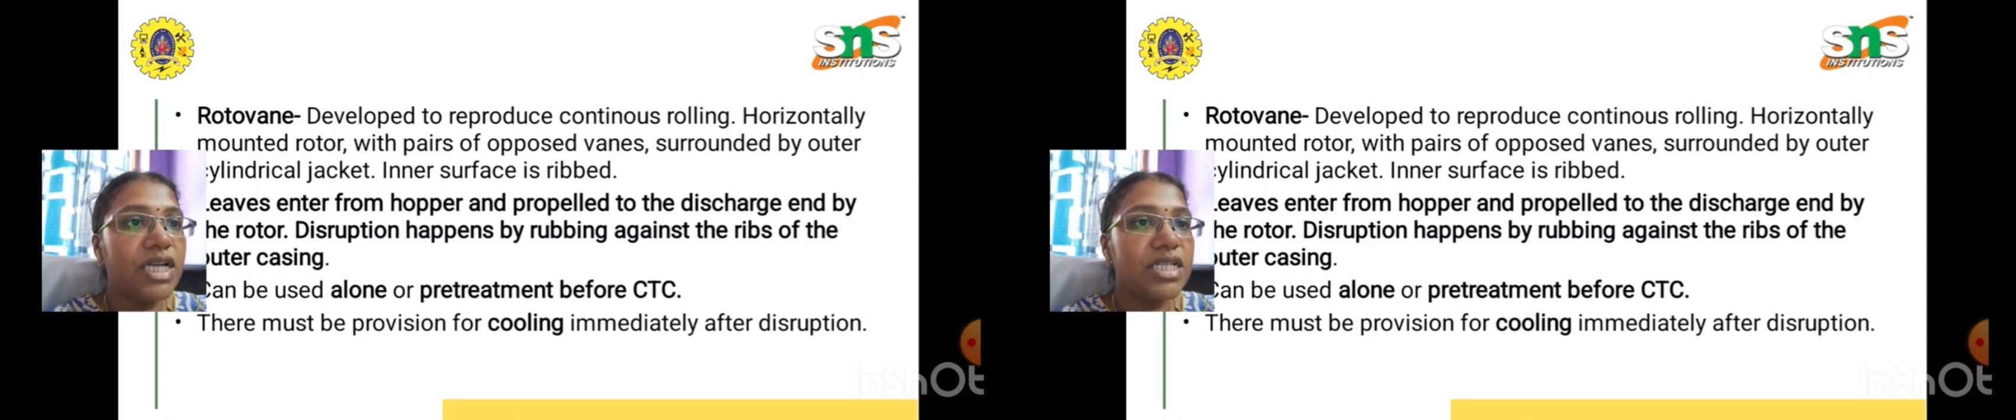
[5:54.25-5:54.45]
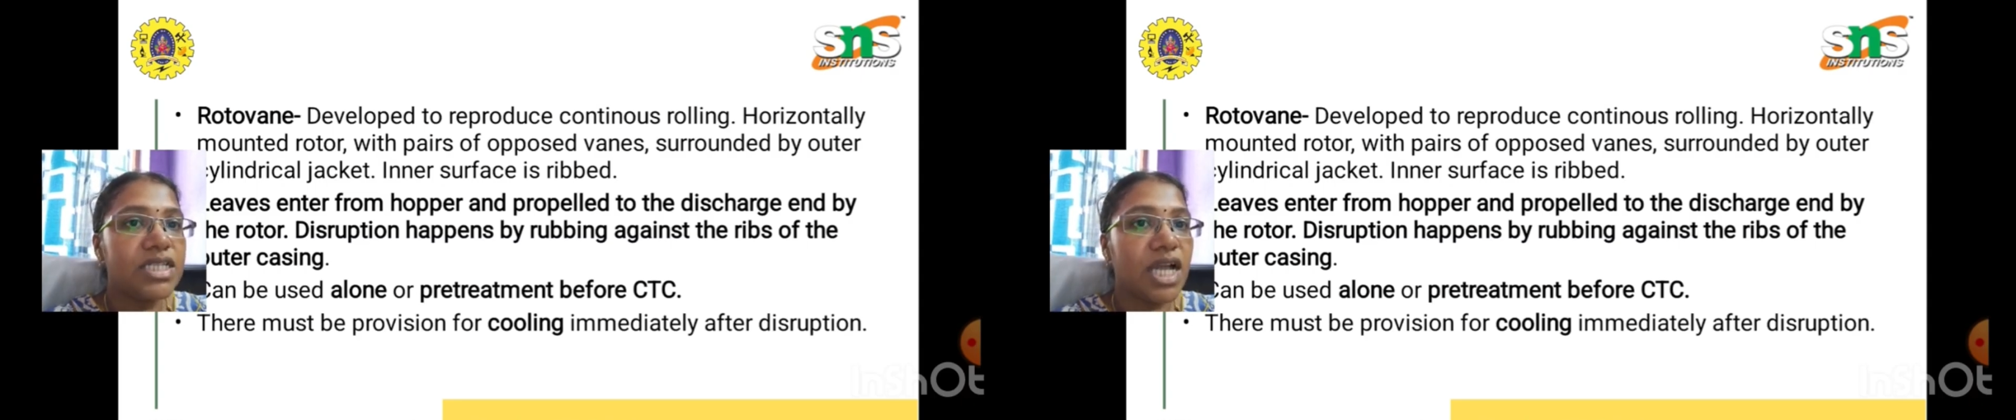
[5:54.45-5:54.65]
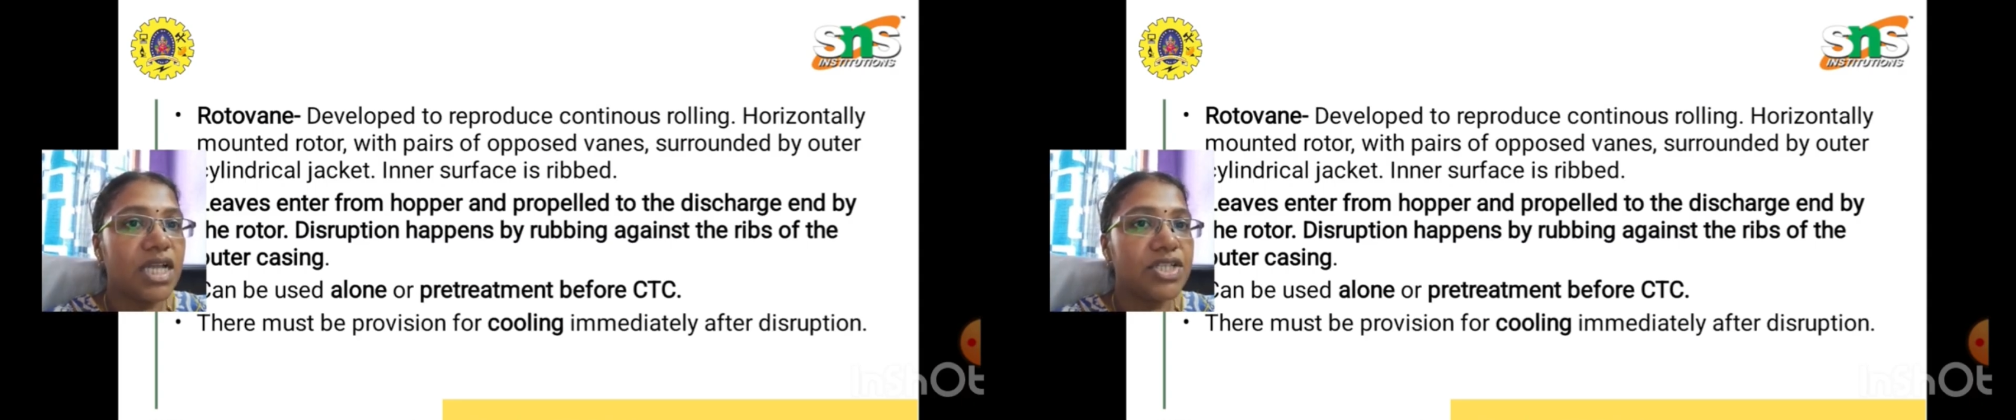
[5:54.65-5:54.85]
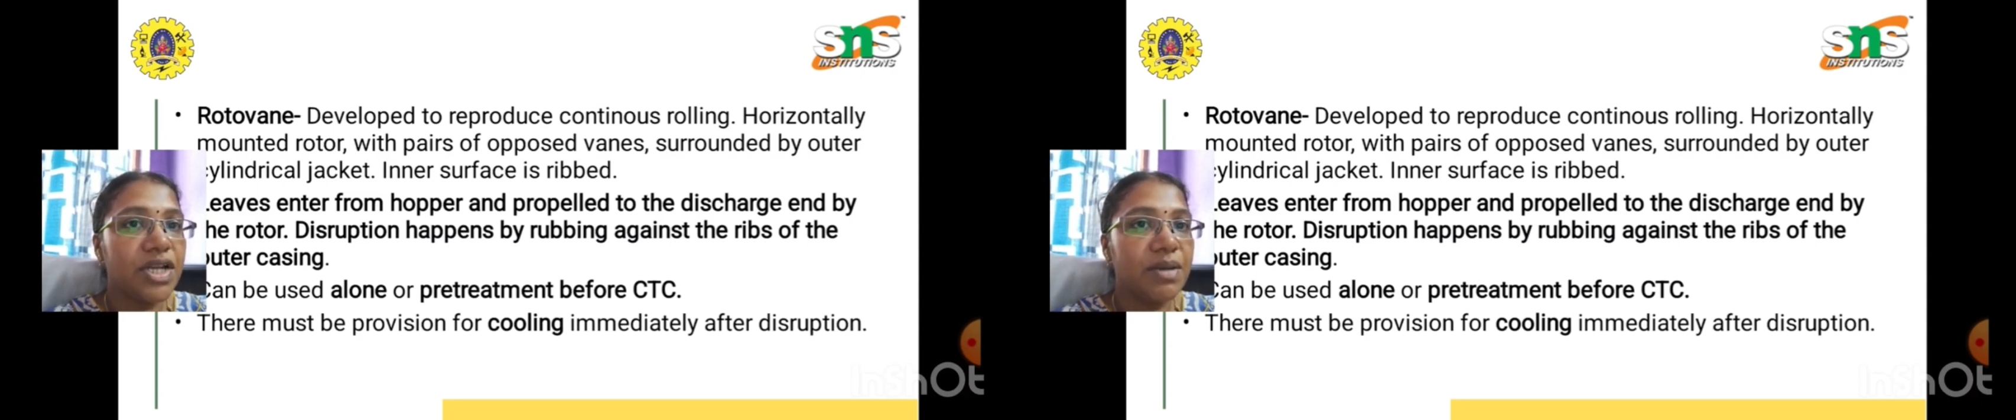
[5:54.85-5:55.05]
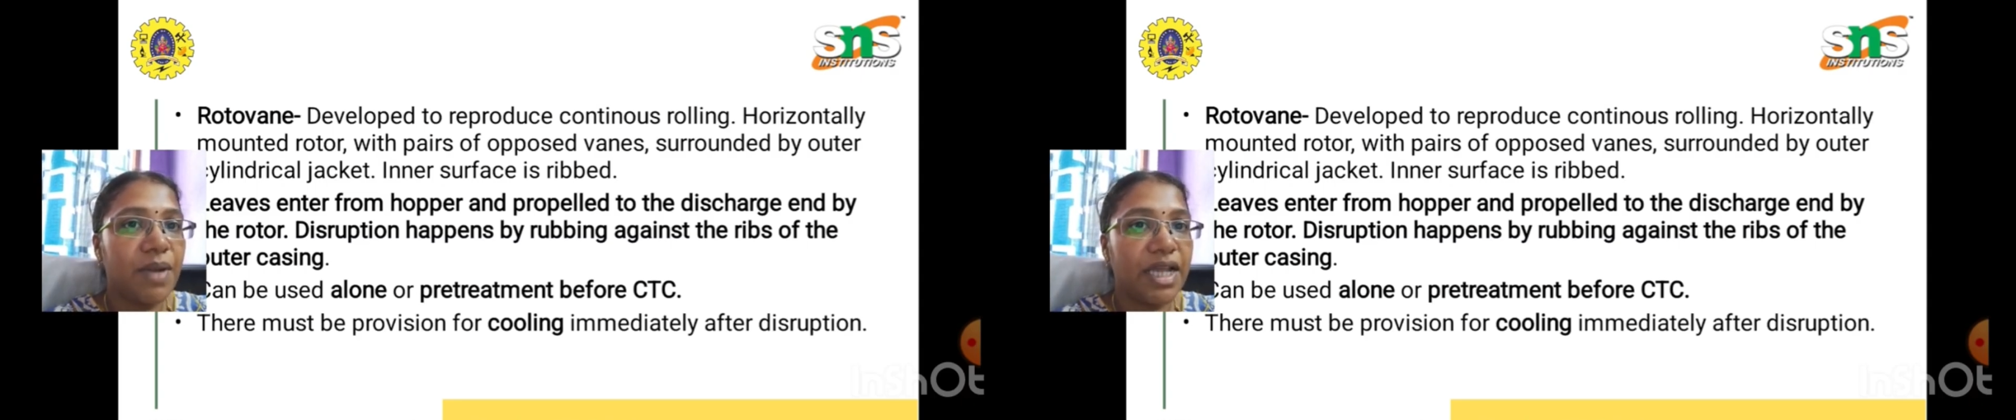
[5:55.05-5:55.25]
discharge
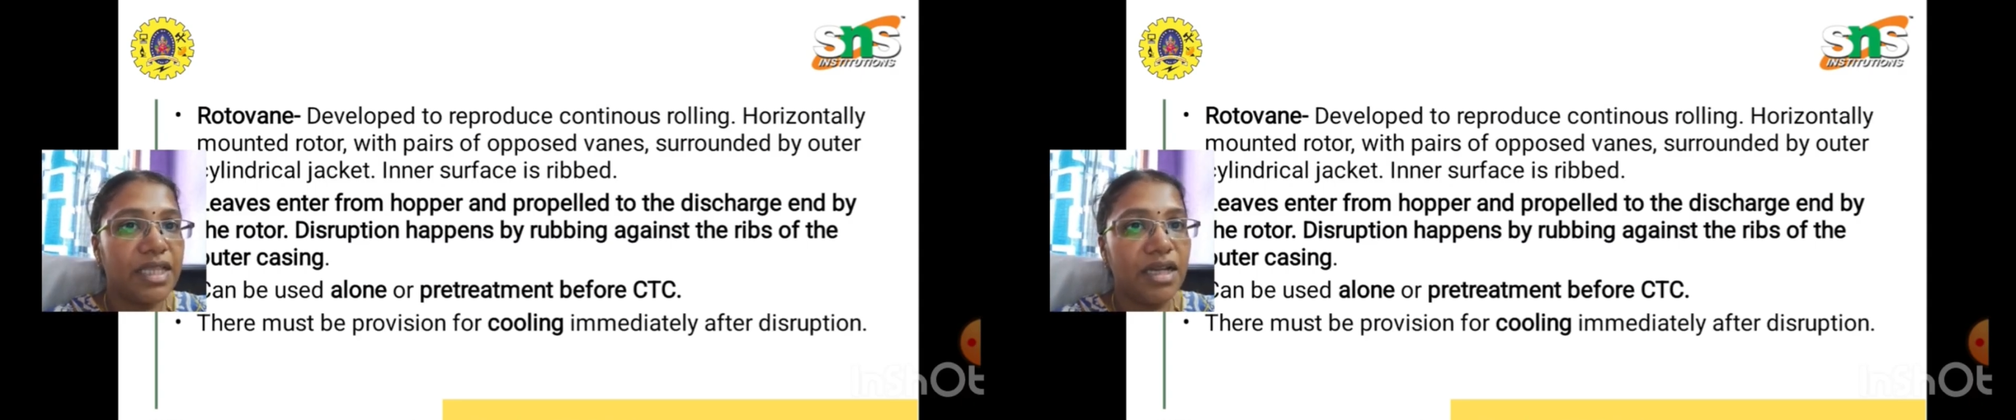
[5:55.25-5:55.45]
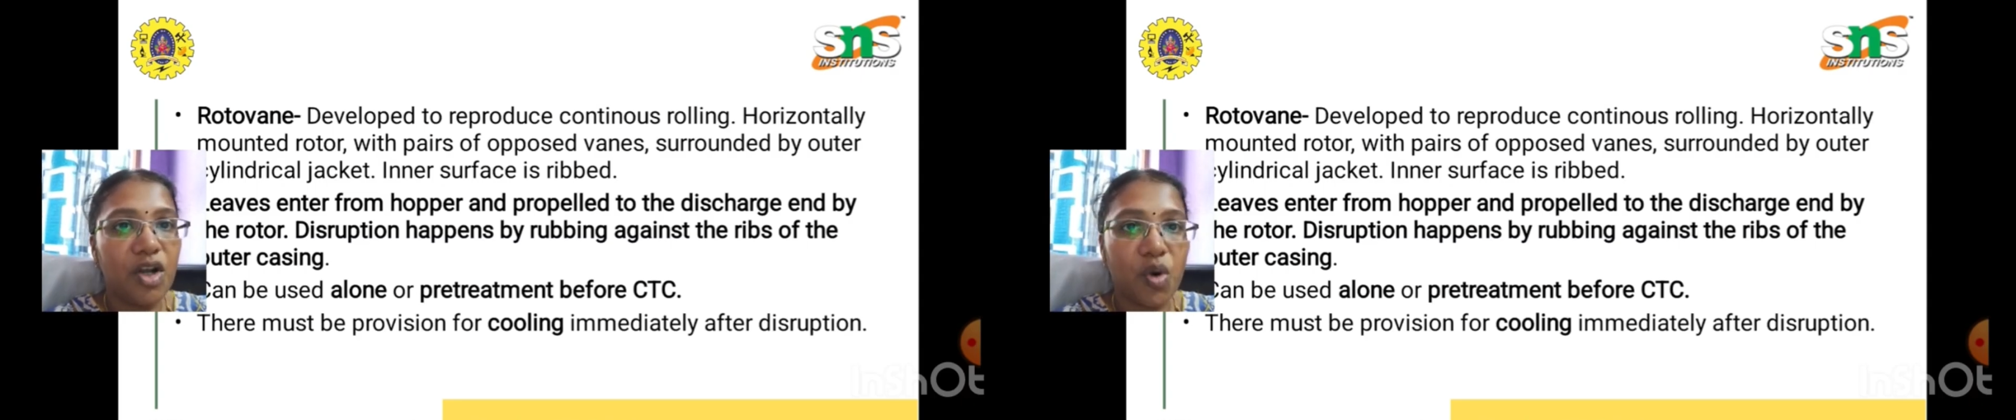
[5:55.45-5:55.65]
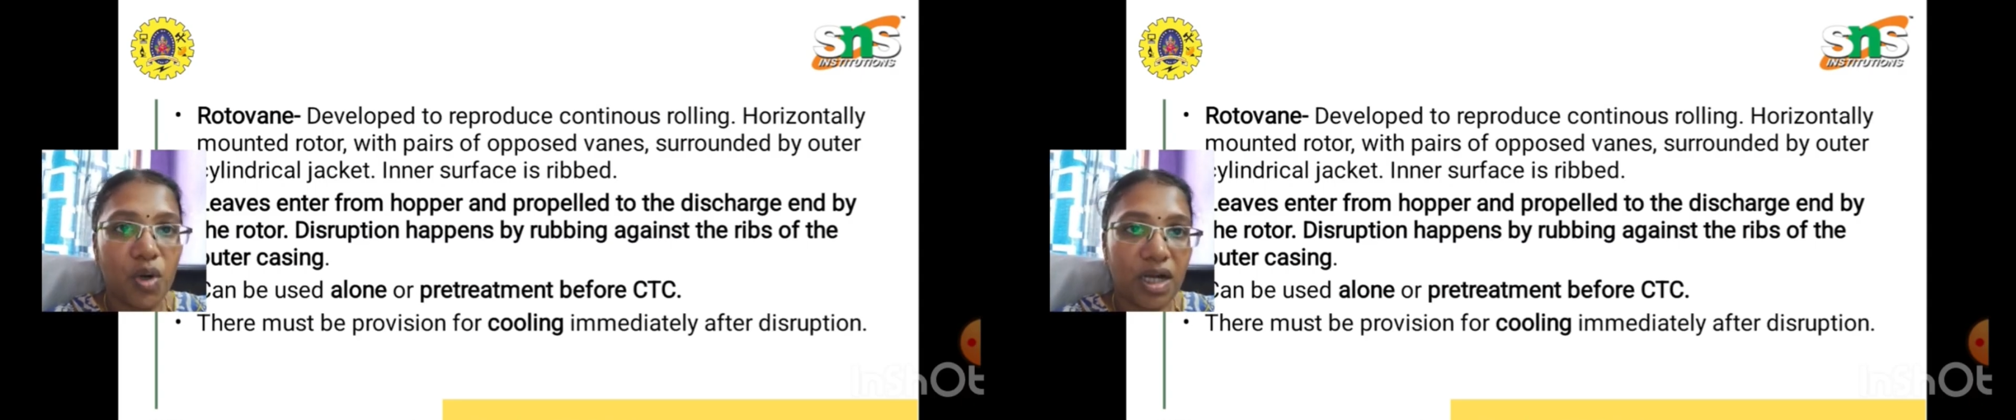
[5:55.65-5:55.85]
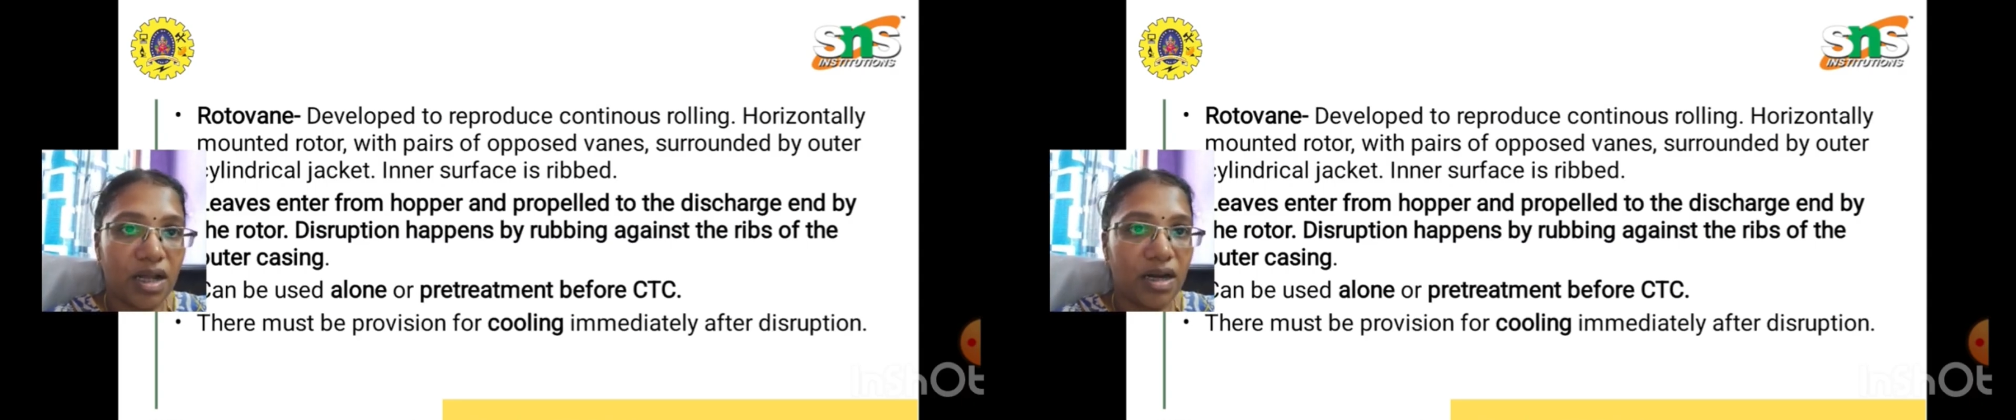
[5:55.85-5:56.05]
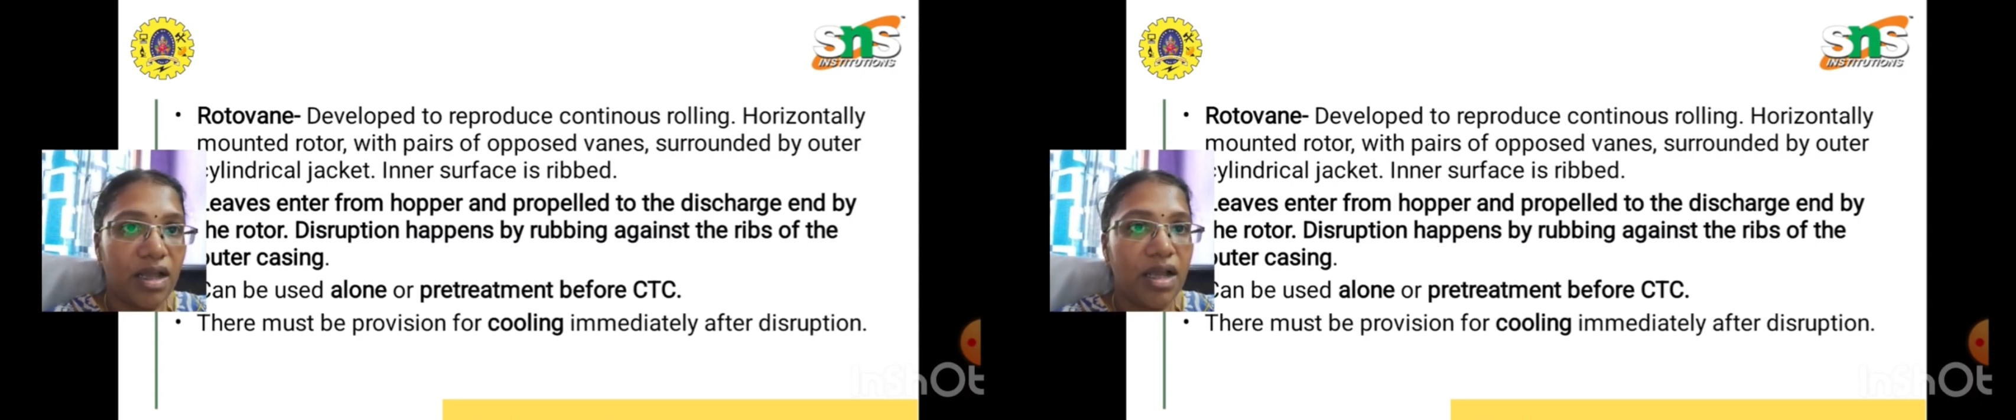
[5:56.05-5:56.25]
end by the rotor.